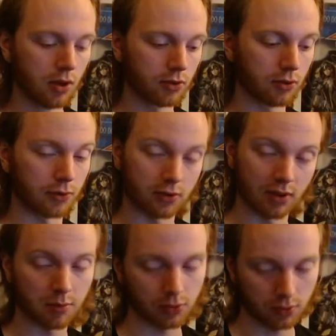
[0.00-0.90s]
So for
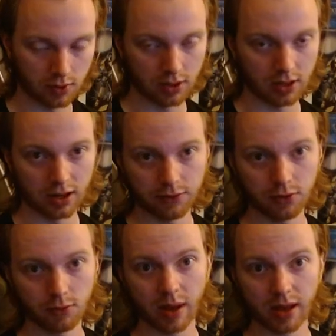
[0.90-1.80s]
example, if you
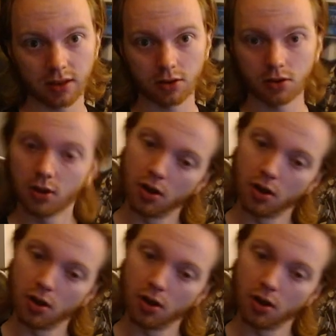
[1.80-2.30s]
banish